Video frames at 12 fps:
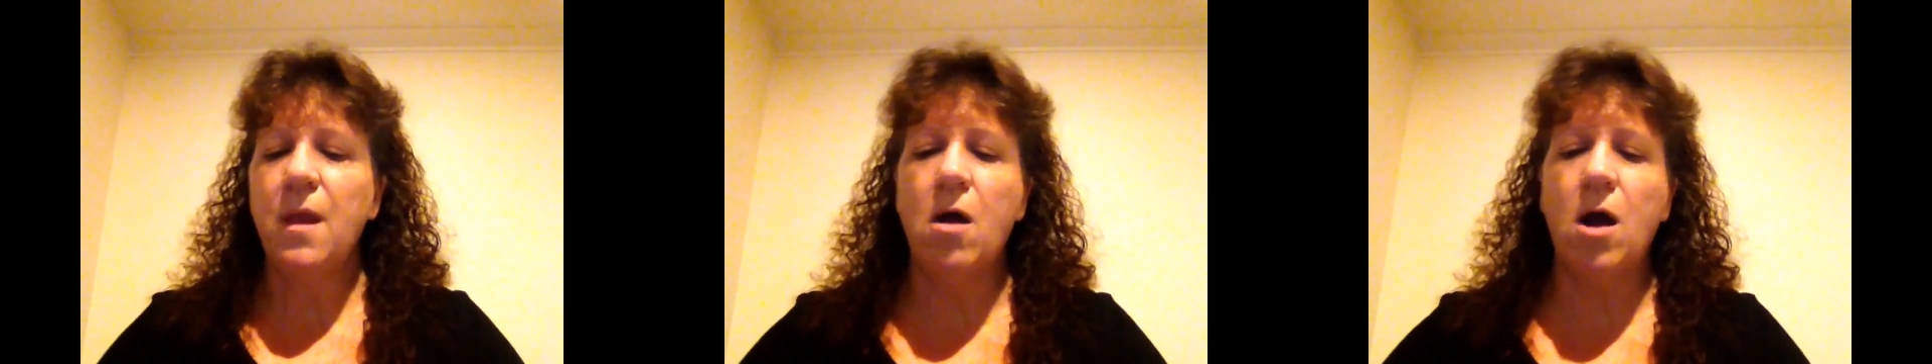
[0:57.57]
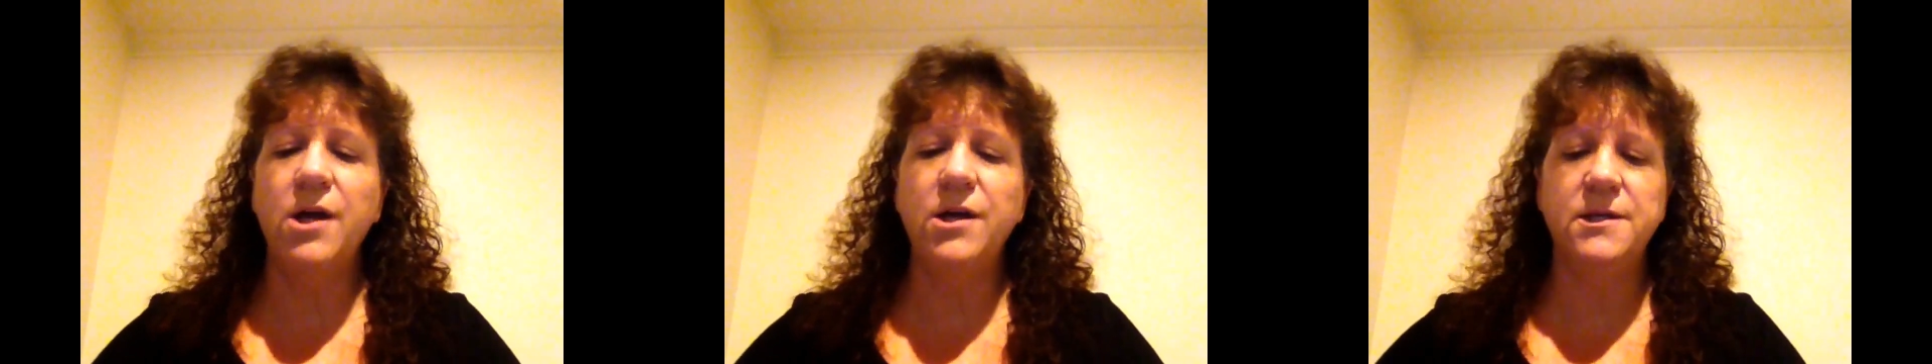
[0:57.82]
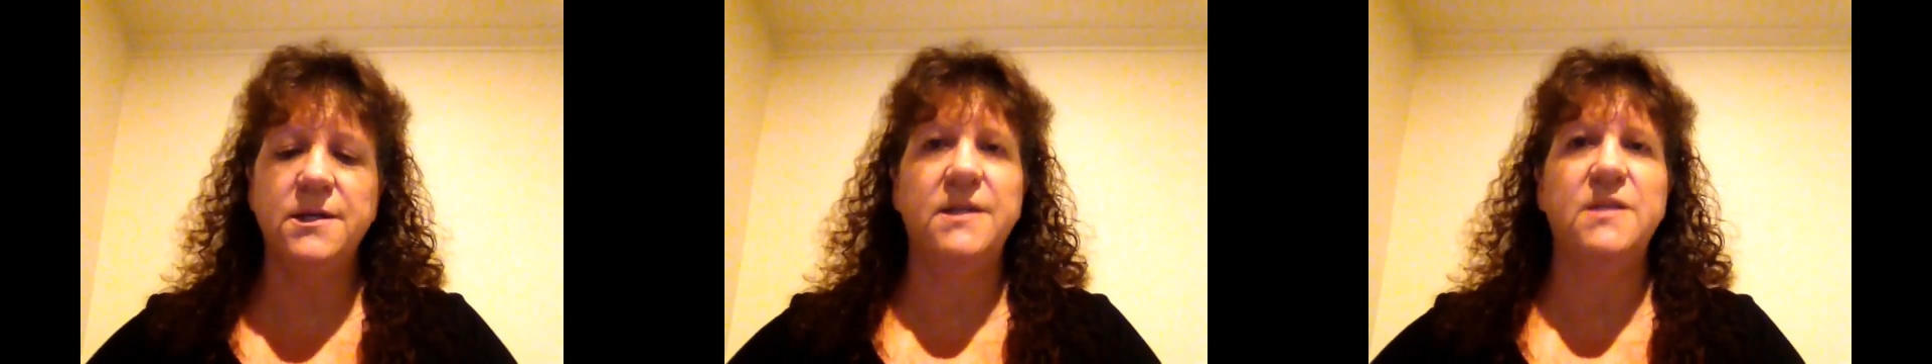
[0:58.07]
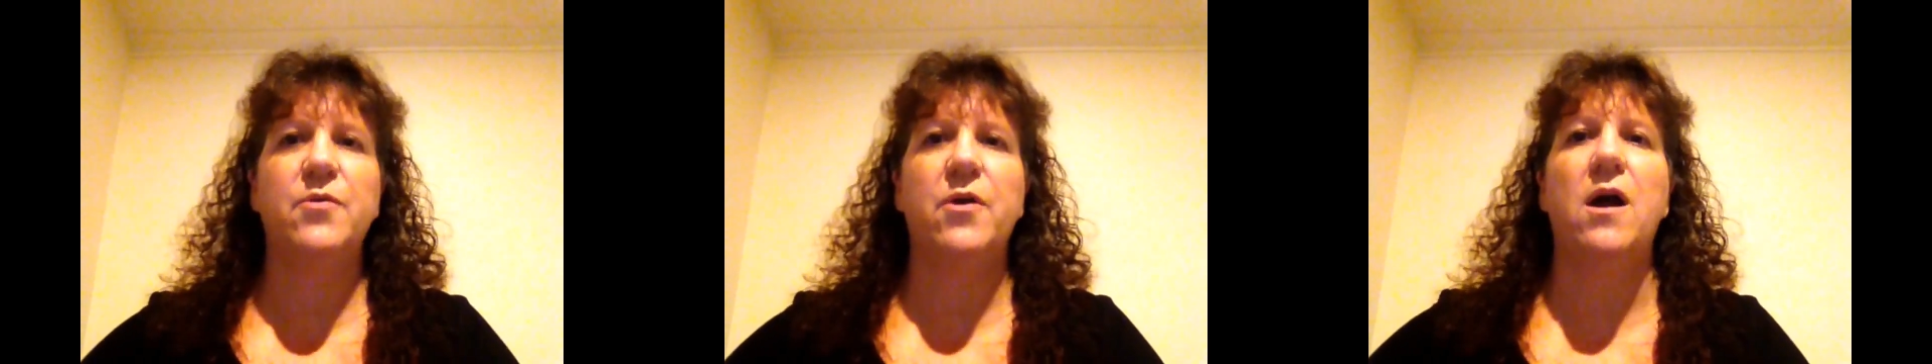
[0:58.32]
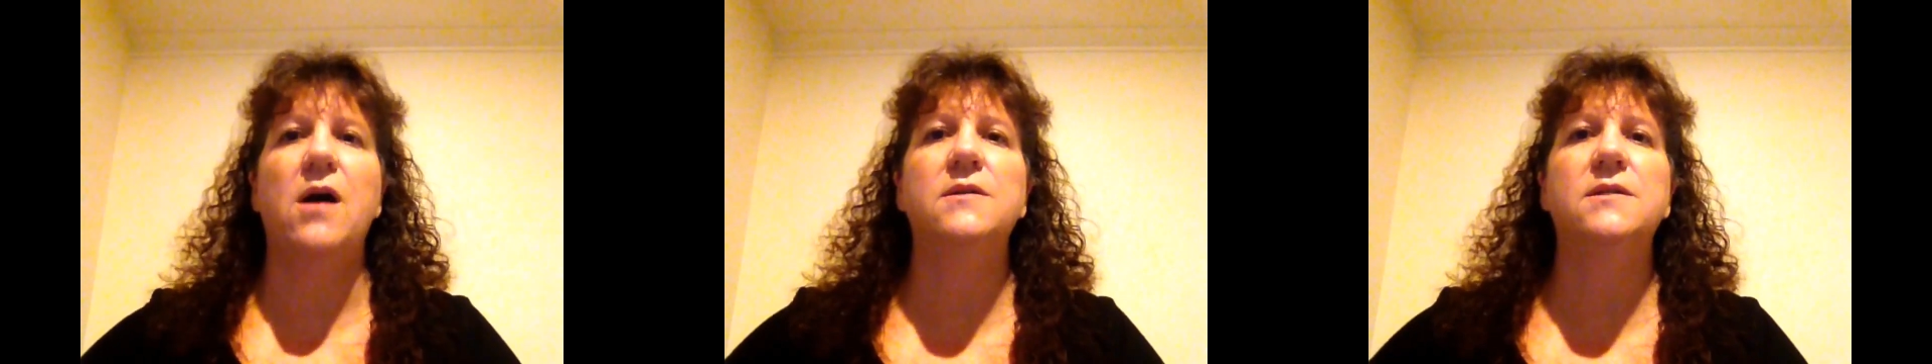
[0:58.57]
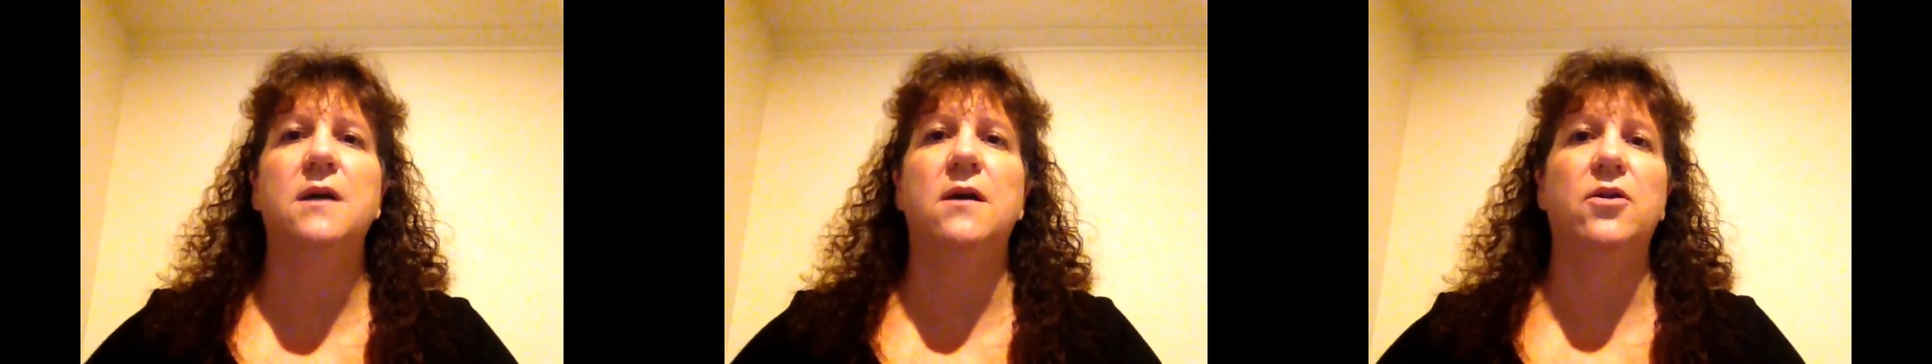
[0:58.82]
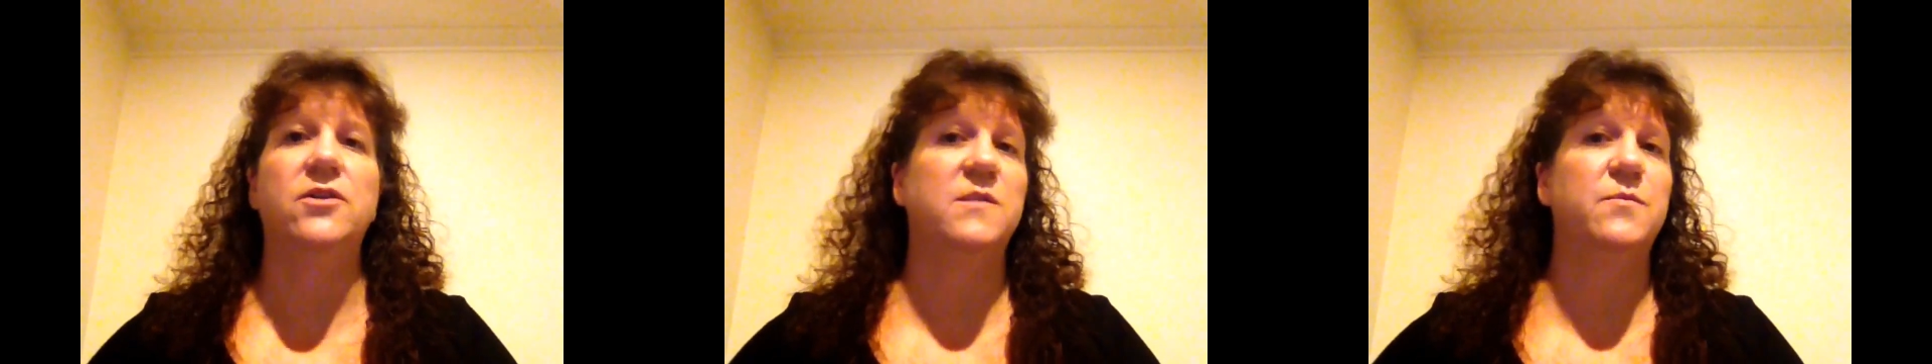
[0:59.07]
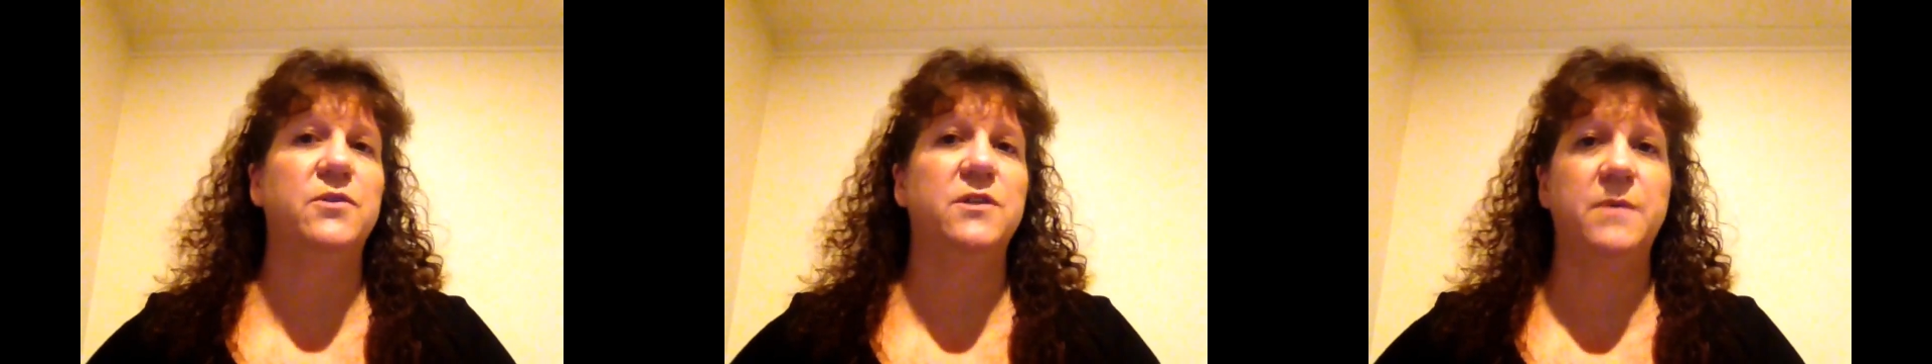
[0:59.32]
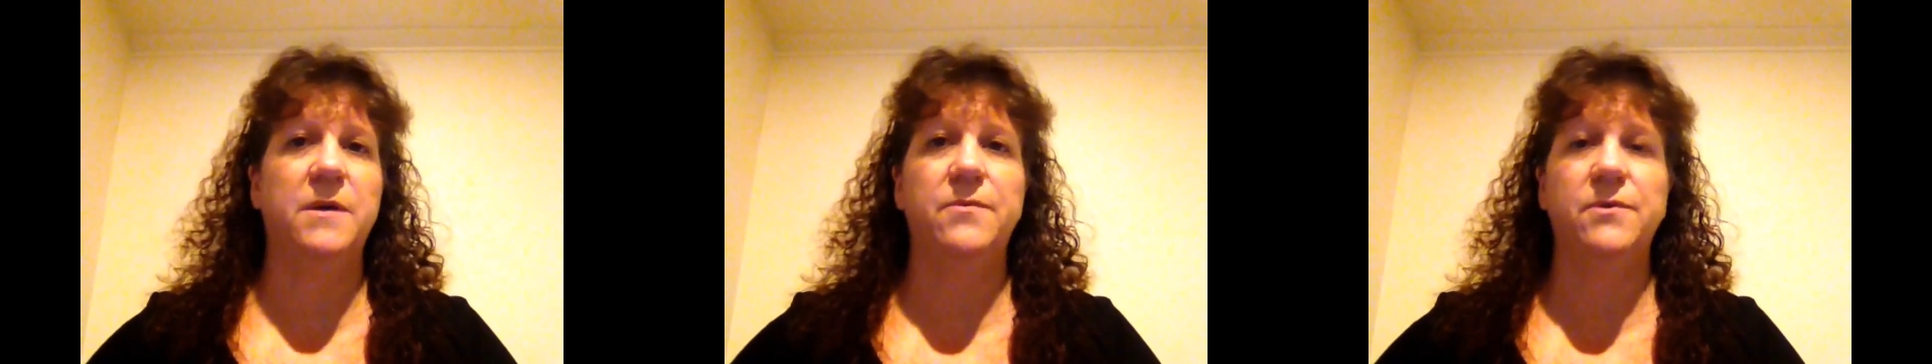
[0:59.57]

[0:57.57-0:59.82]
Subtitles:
I use these products. A lot of sports people